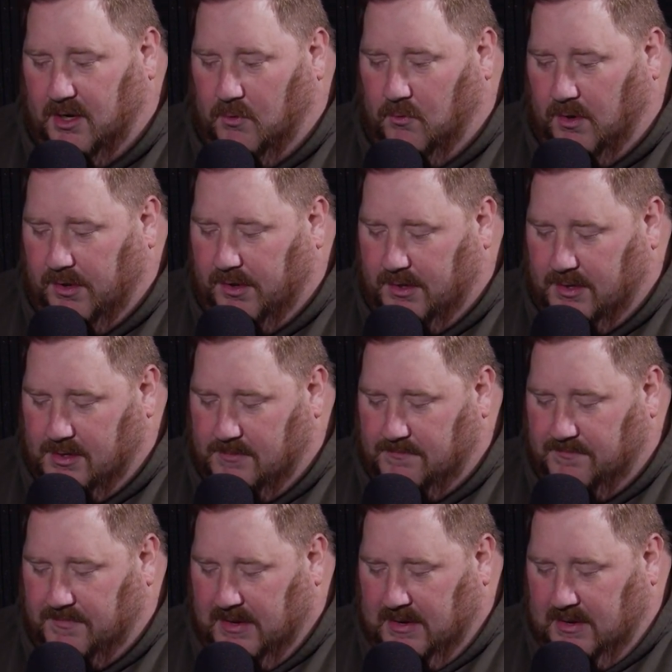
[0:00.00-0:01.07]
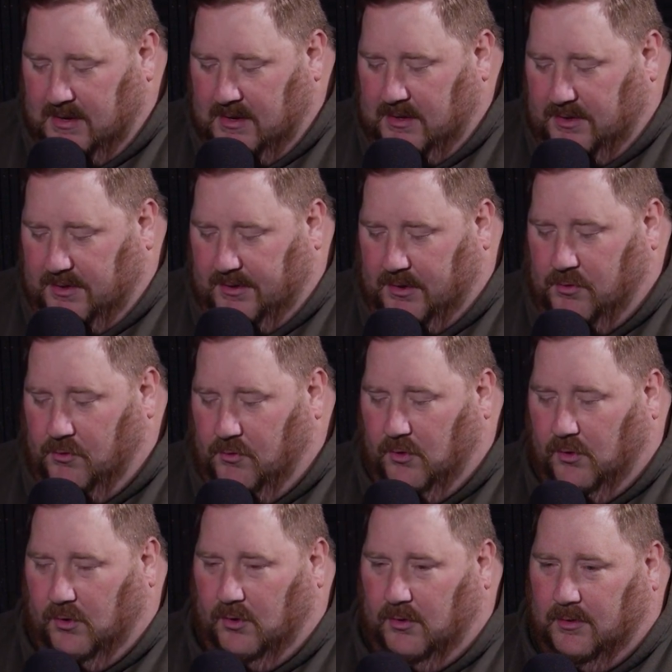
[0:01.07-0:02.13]
One of the
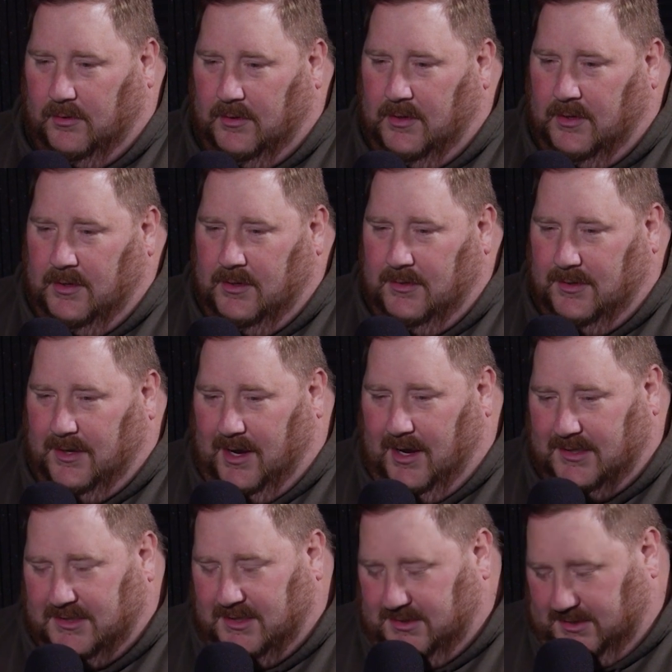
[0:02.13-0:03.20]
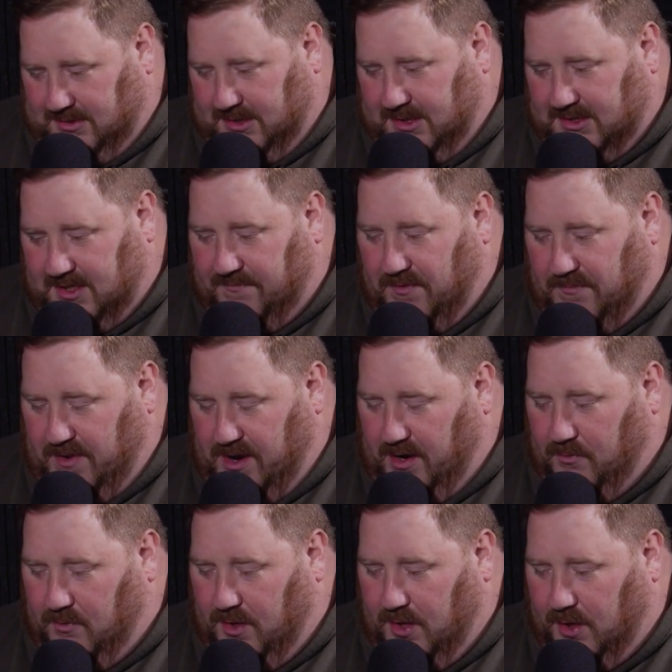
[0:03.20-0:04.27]
cool, since I've been
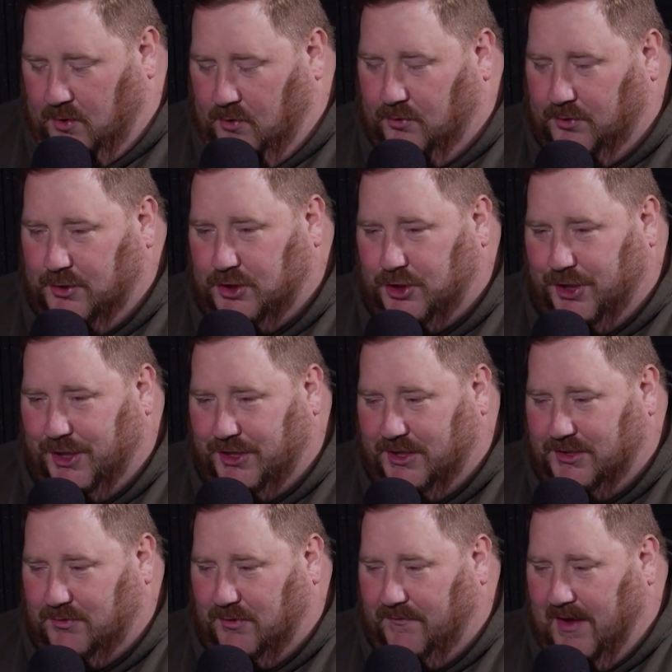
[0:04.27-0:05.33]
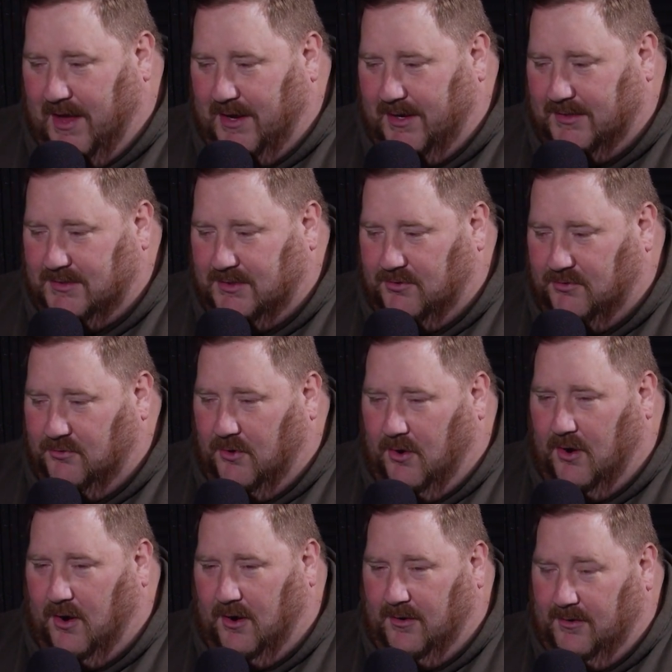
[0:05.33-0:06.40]
married, one of the cool new traditions we've added to
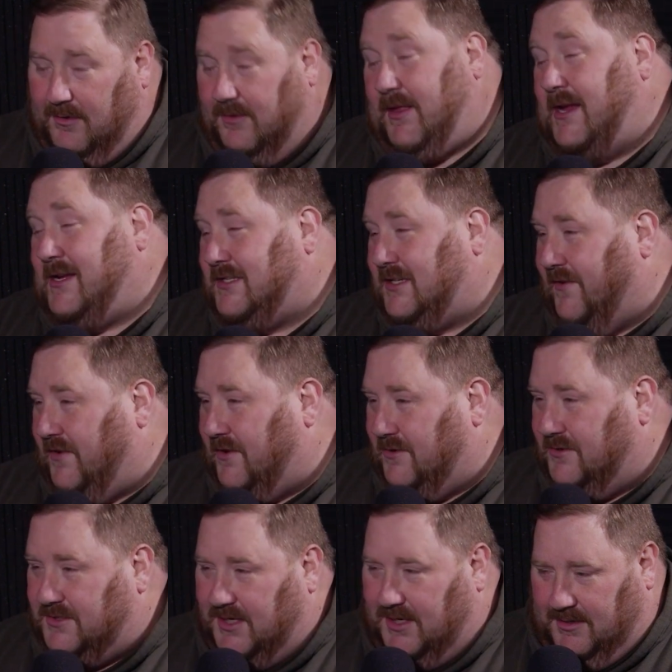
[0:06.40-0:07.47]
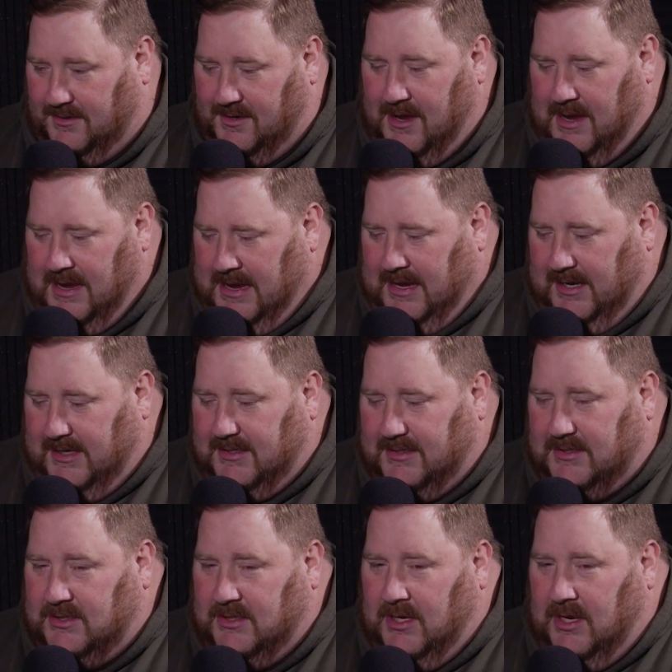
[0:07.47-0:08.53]
our Thanksgiving routine
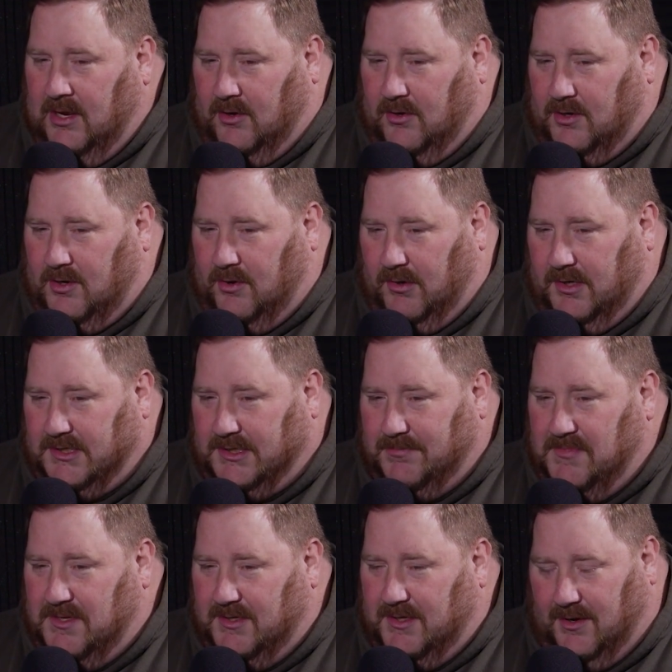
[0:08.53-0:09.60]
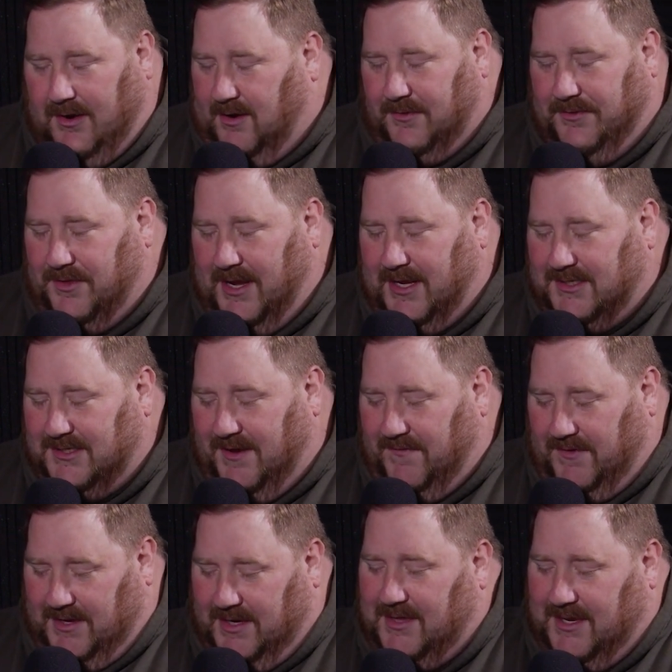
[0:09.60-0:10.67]
is on Christmas or on
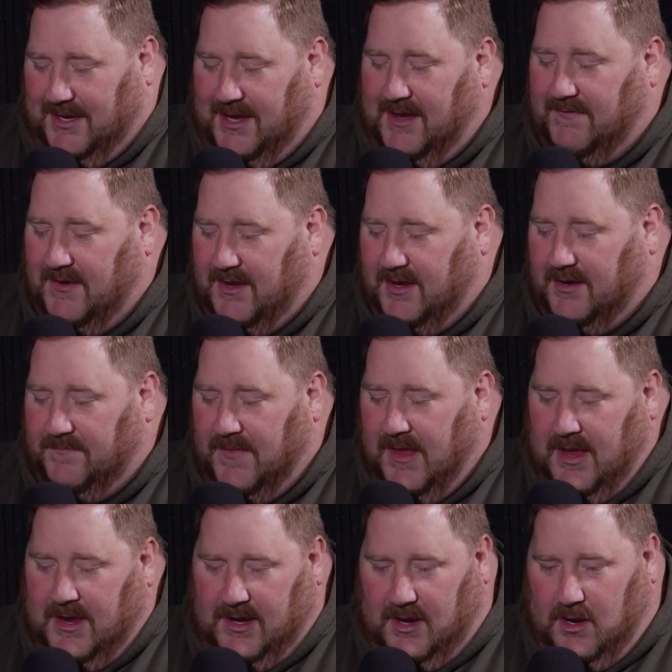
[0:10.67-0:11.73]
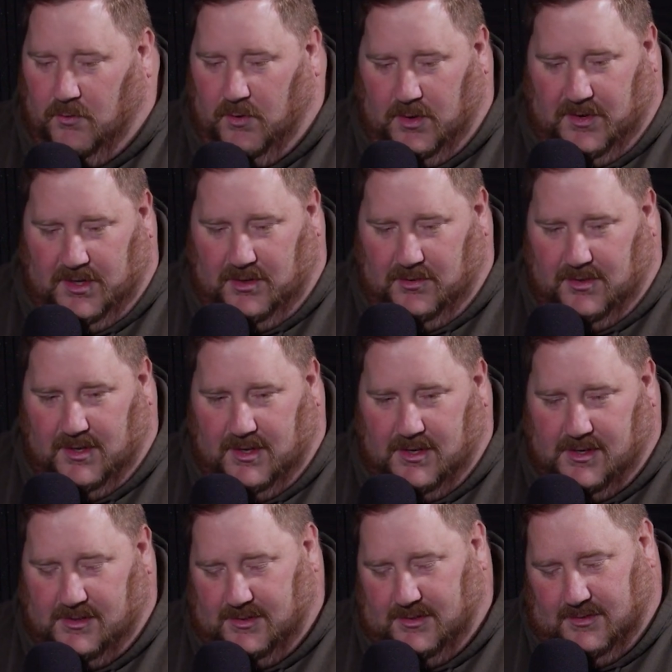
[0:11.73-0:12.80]
Thanksgiving, like the evening, we do
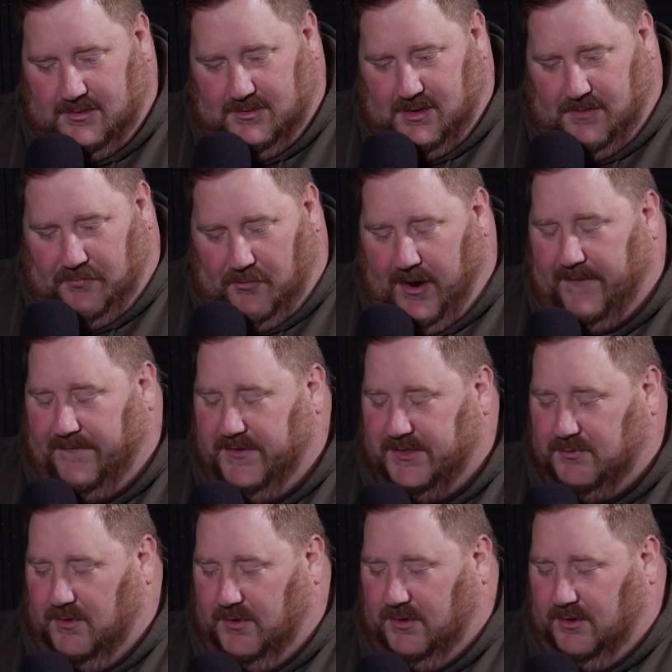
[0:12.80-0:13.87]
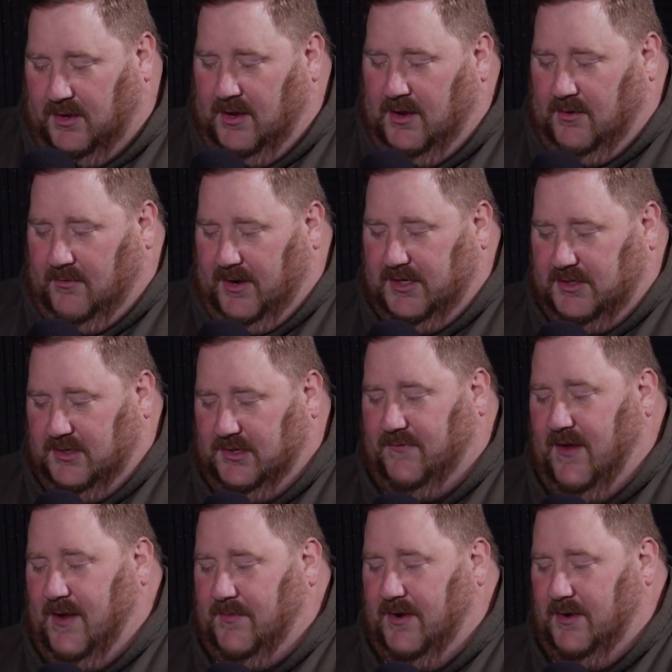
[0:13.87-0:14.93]
the breakfast with Rachel's
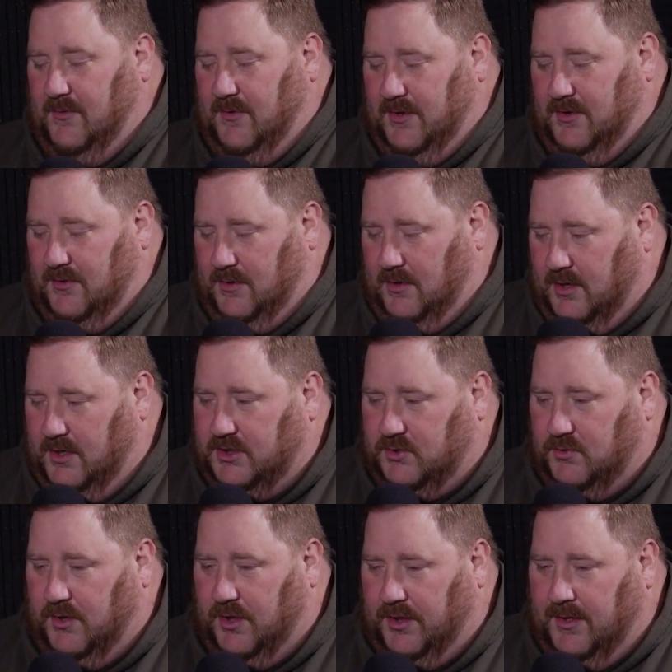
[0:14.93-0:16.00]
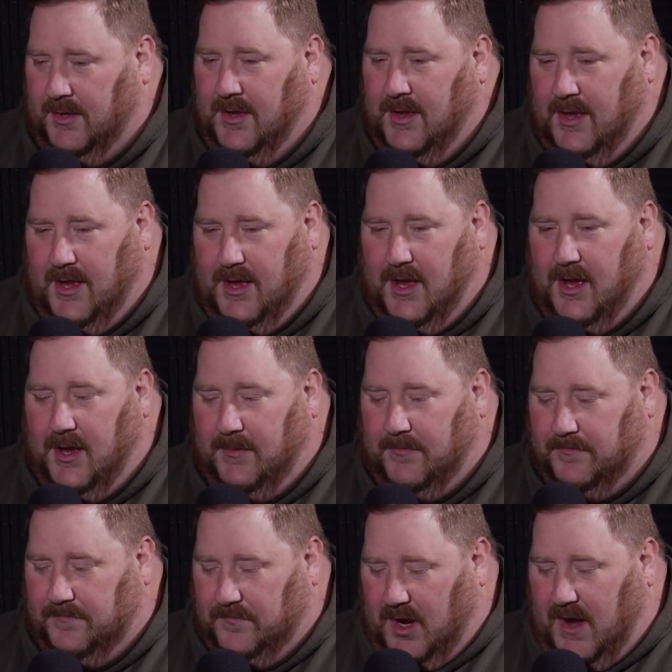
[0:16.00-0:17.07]
family, we do the lunch with
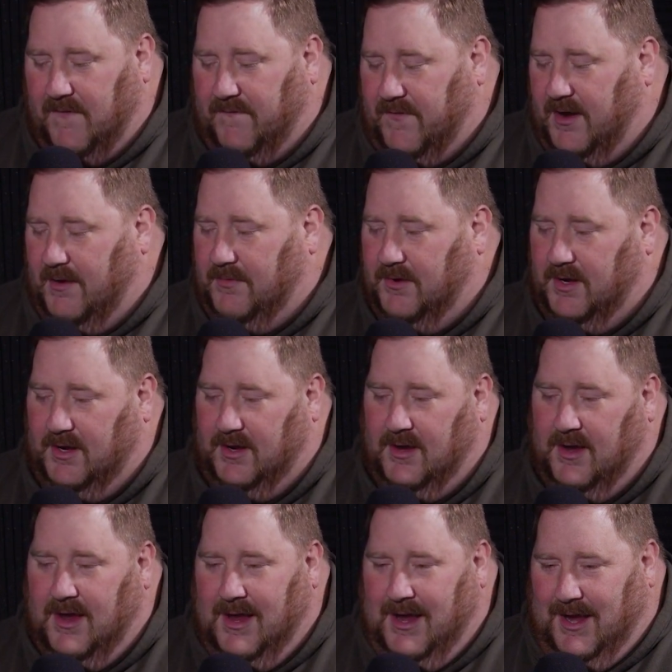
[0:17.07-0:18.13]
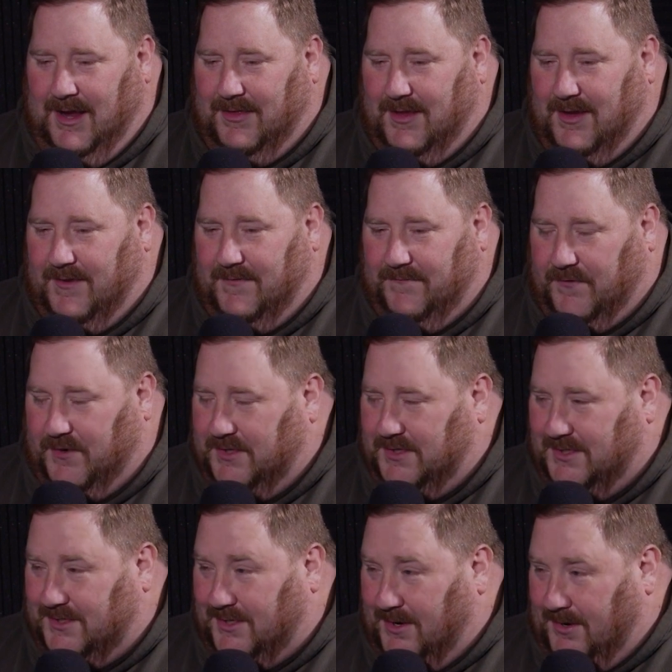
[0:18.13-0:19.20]
my family, and then for
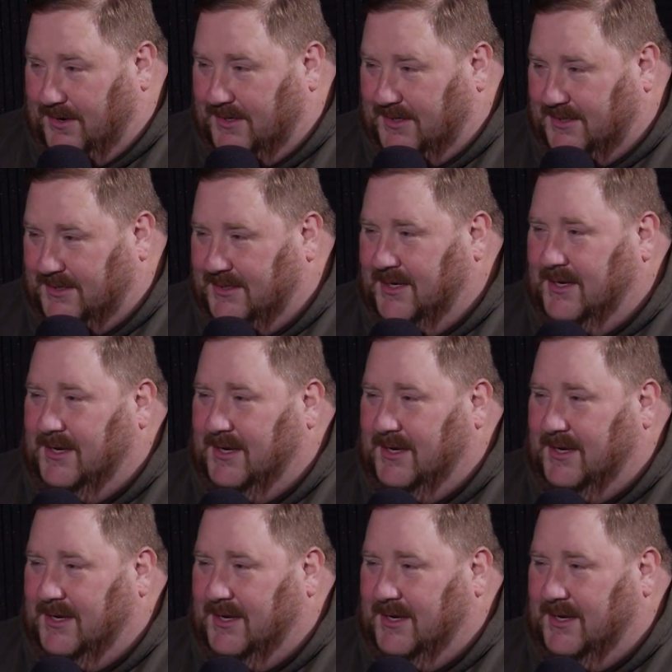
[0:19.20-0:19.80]
desserts,